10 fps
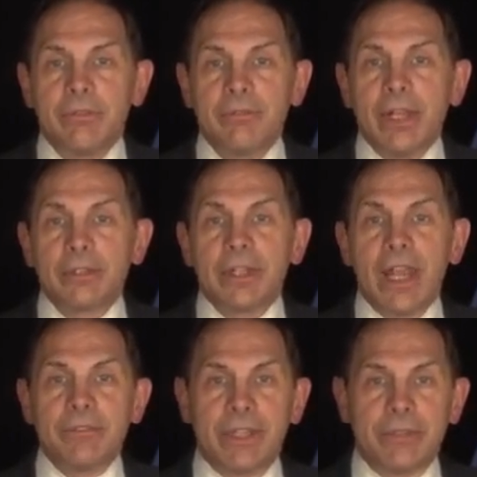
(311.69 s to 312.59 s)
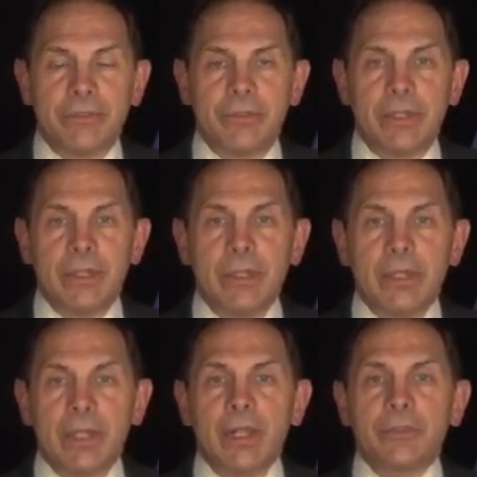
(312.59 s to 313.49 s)
veteran advocacy,
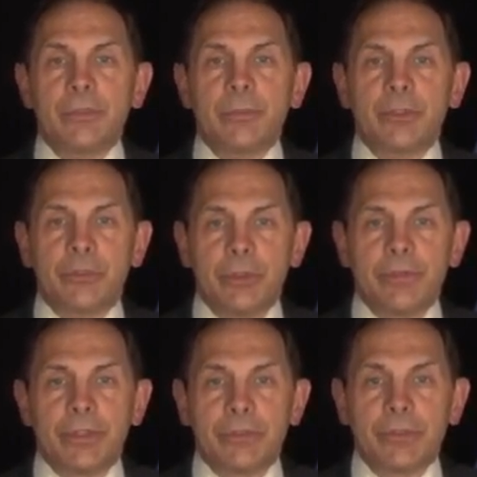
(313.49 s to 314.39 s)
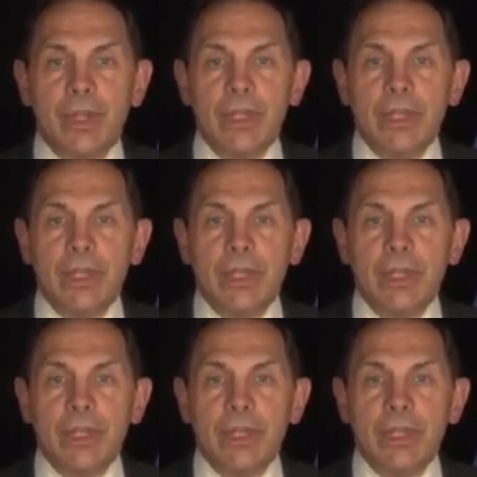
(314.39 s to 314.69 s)
customer service,